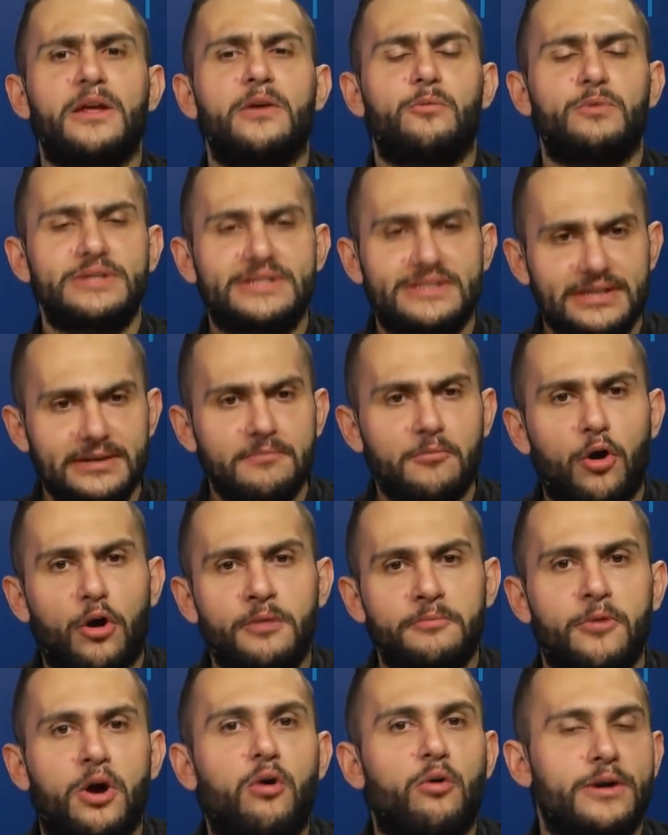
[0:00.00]
We see more
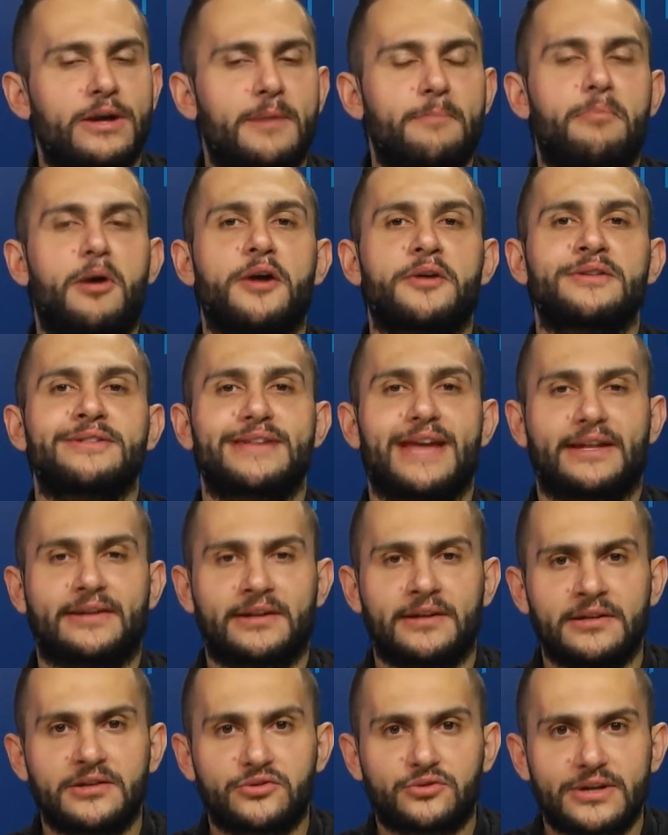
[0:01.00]
and more OEM partners
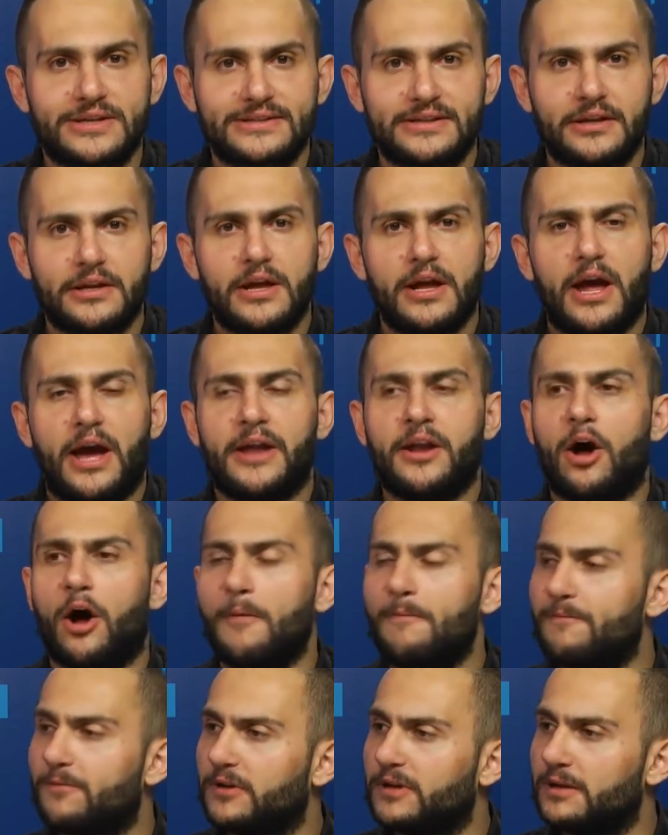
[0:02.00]
getting interested, and
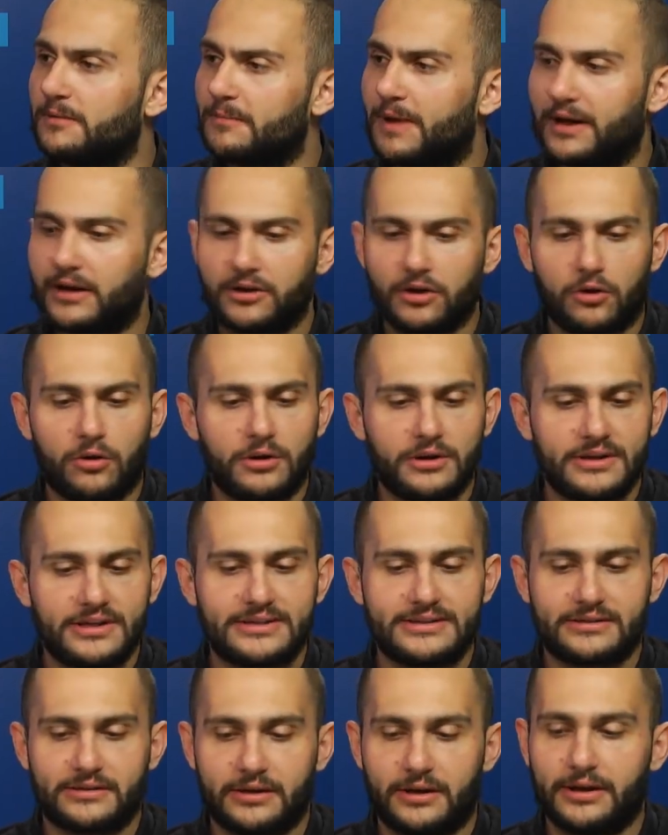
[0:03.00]
hopefully my goal
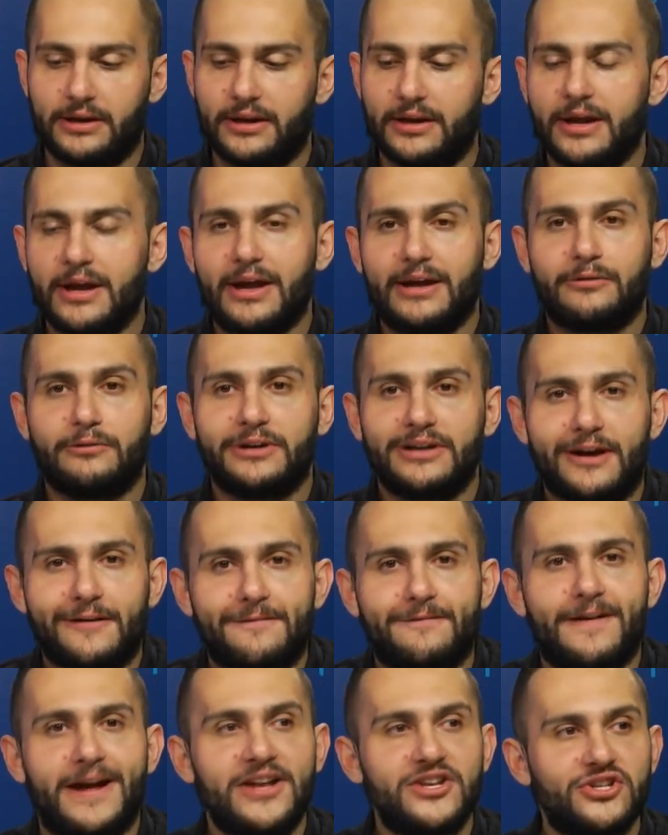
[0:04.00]
is to really
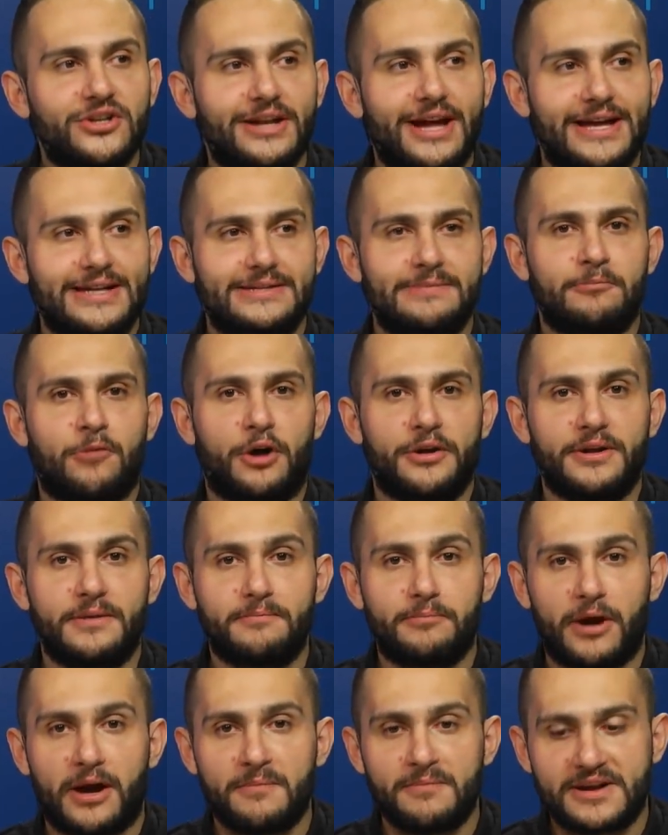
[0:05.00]
evangelize
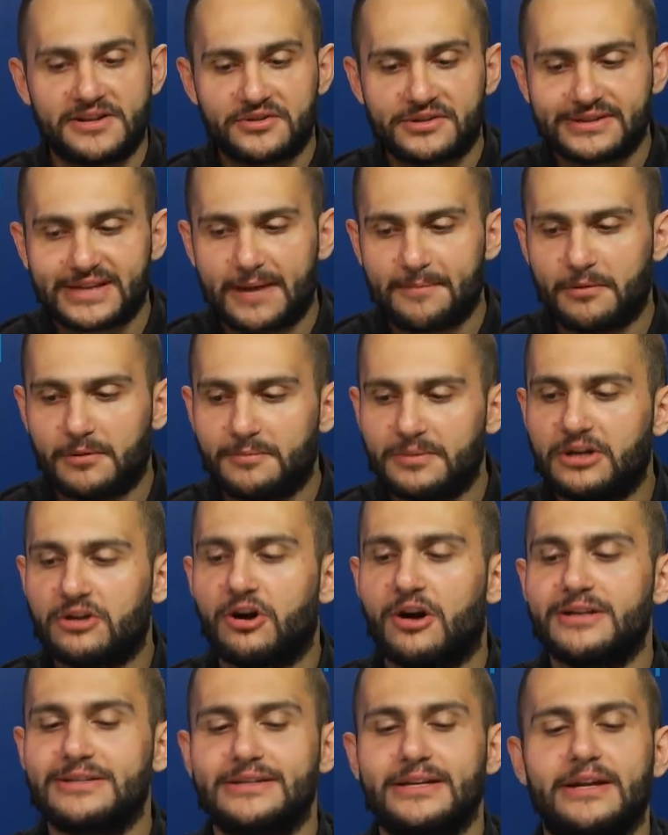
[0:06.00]
modern biometrics capability
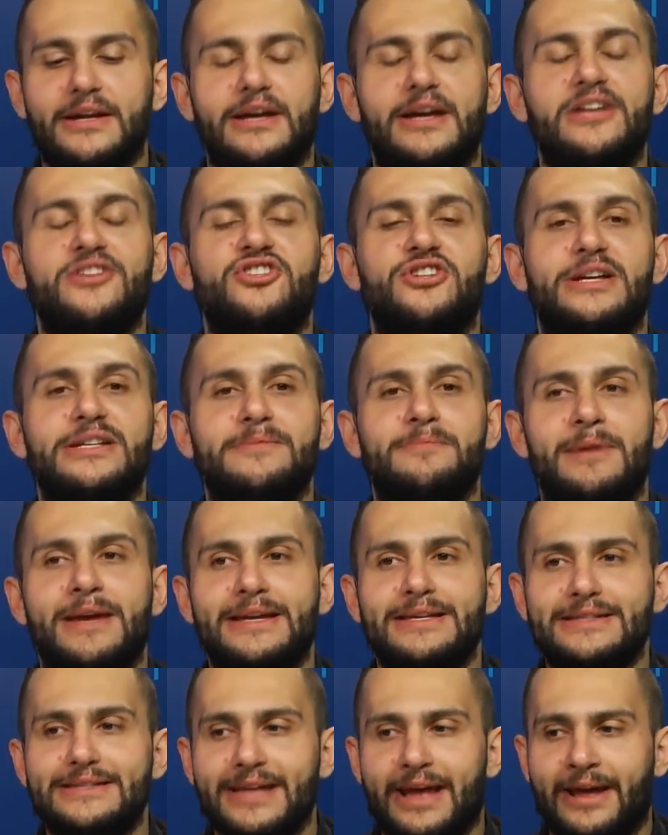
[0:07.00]
because it just
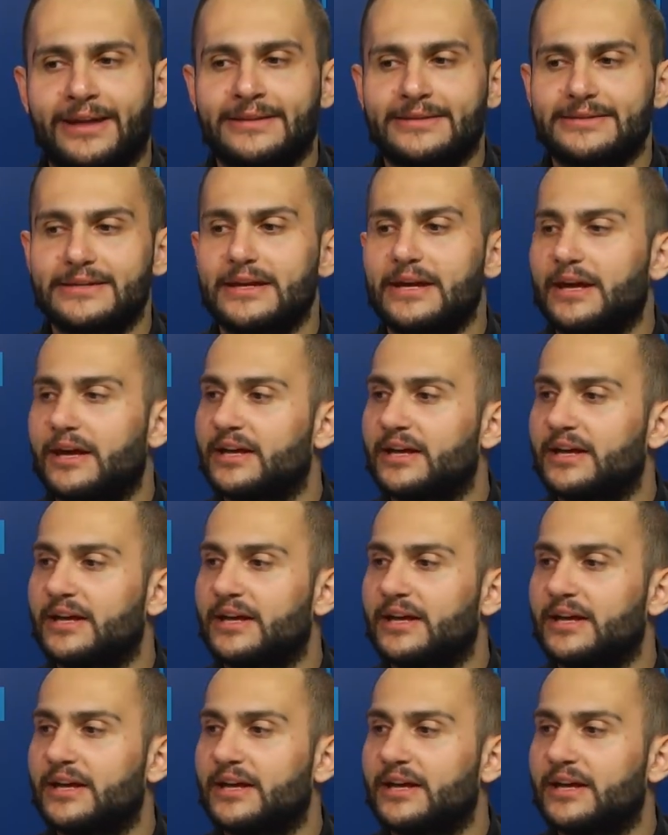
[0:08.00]
makes sense.